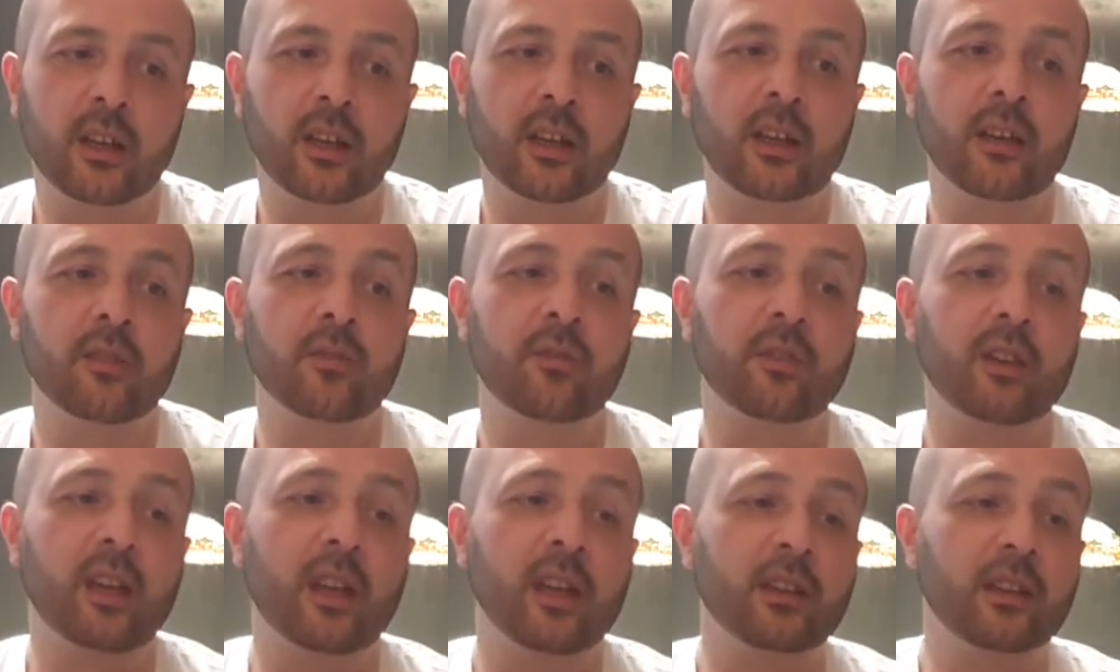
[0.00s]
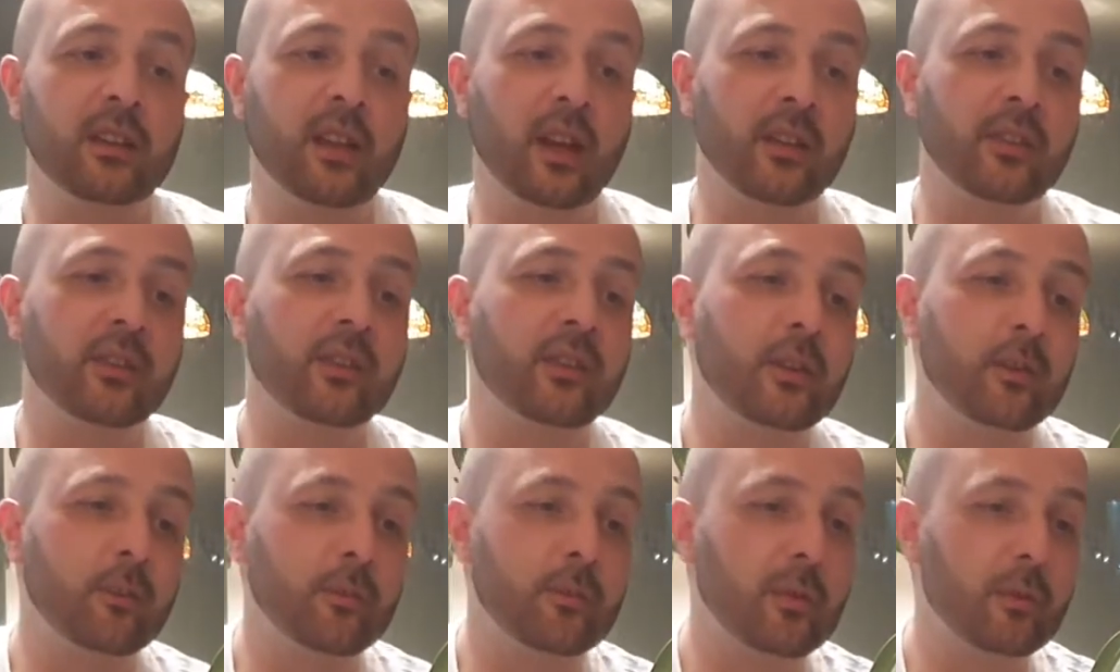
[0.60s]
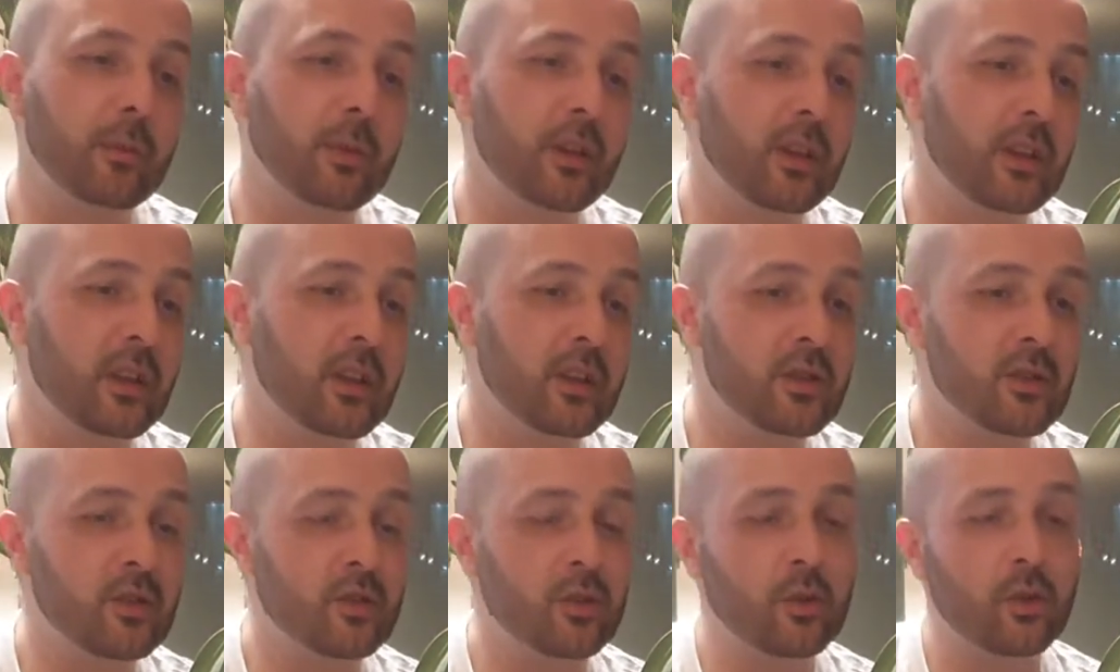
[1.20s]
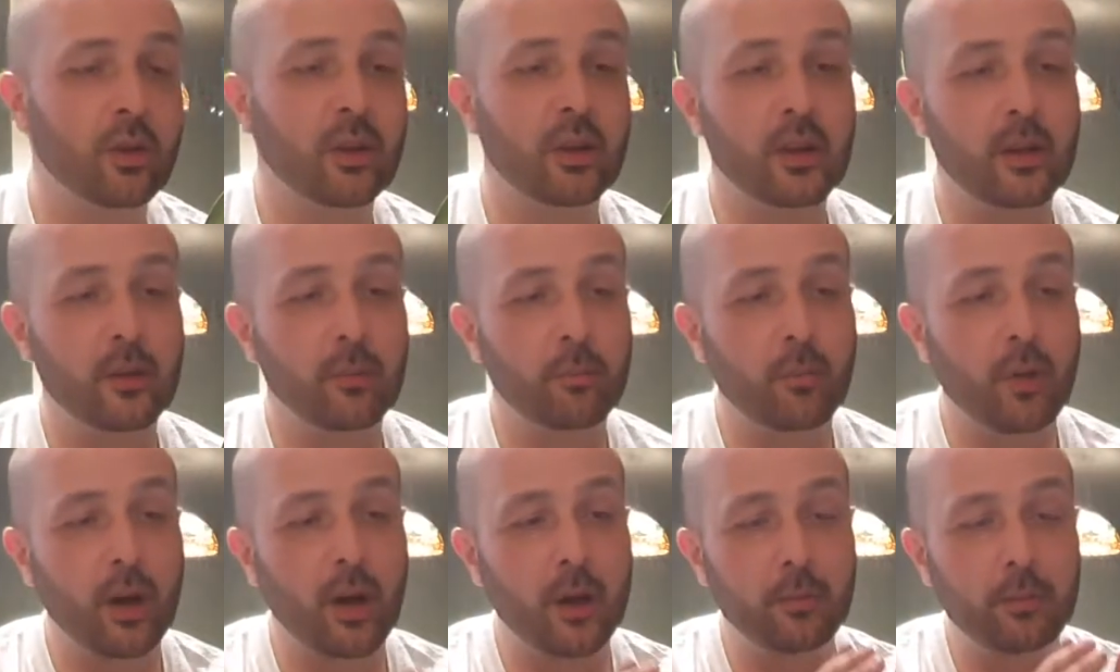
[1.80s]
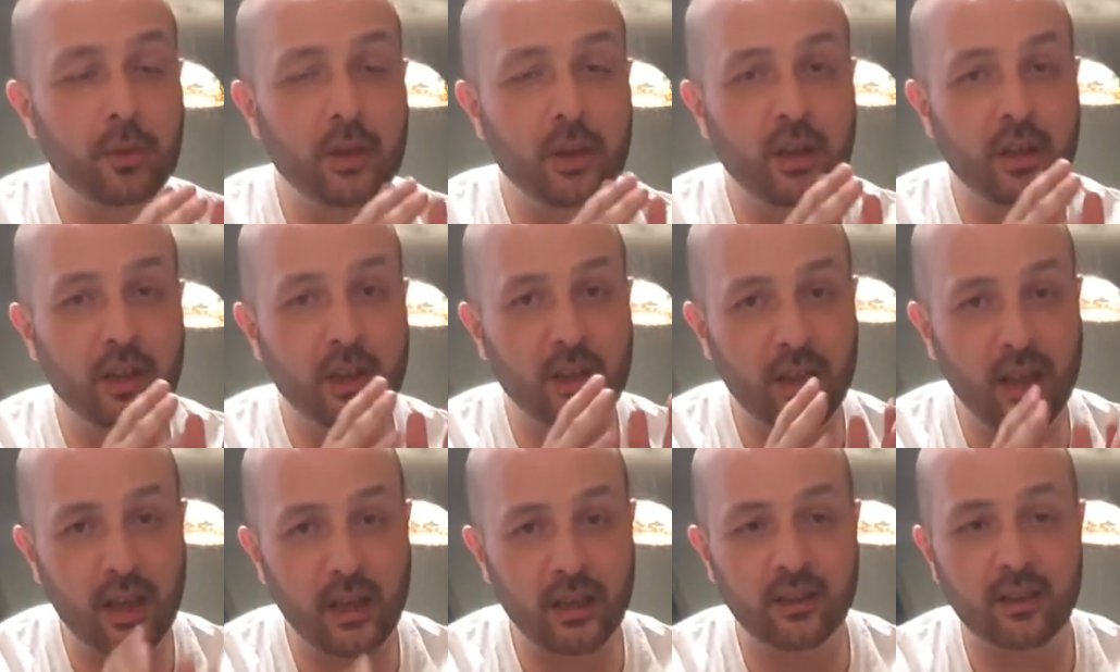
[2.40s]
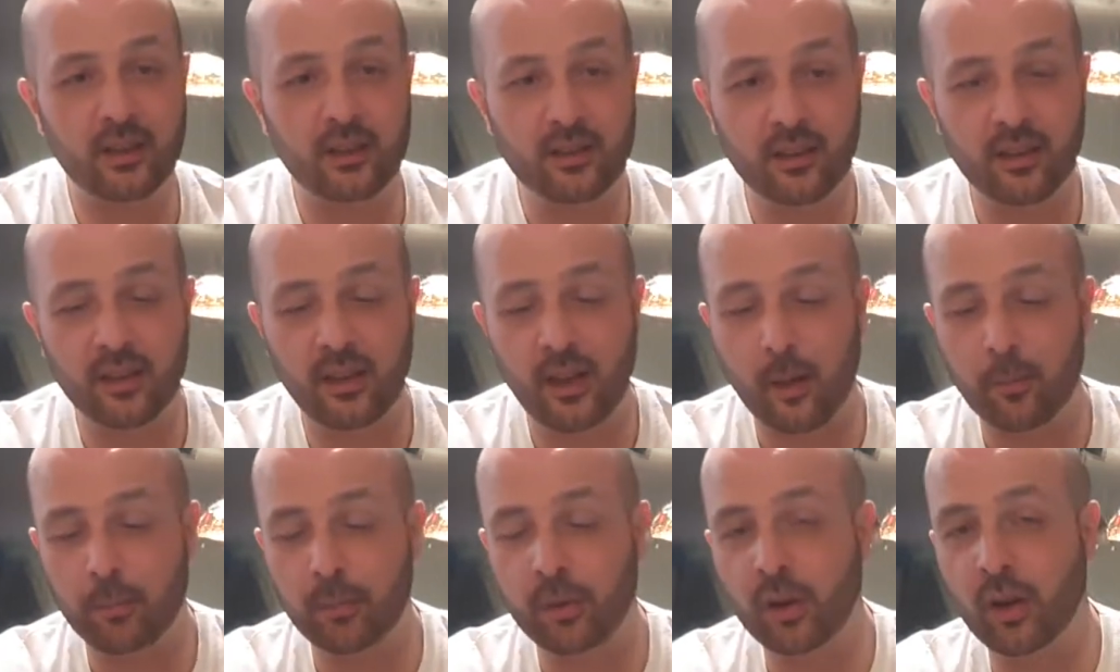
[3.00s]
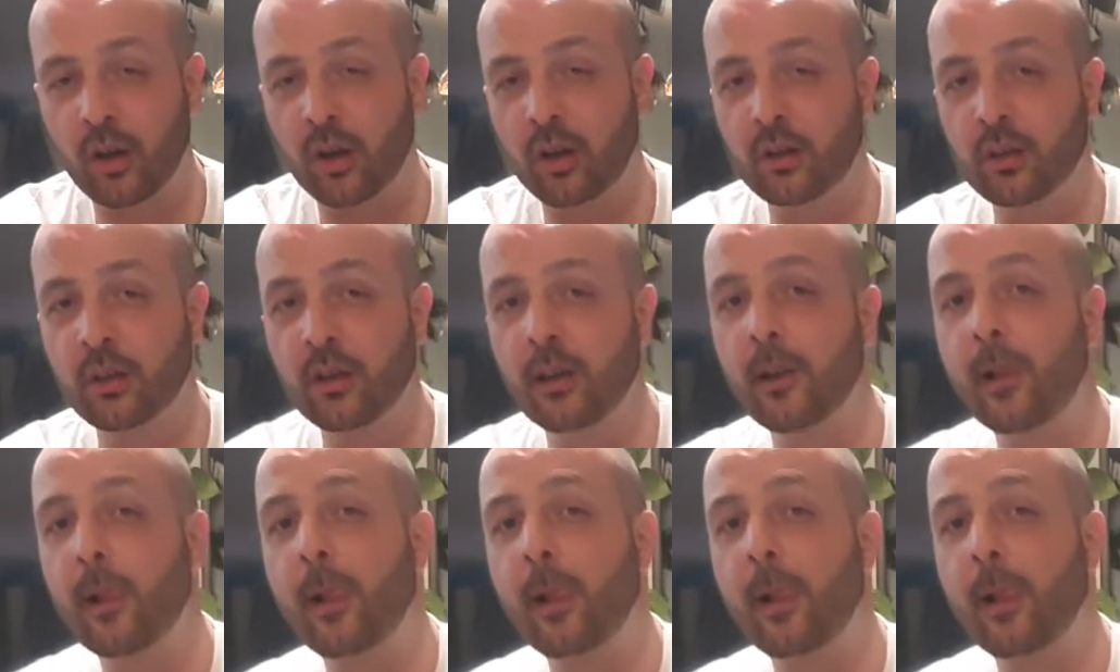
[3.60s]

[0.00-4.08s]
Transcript: And if there does seem to be an issue and it might be connected to that plant,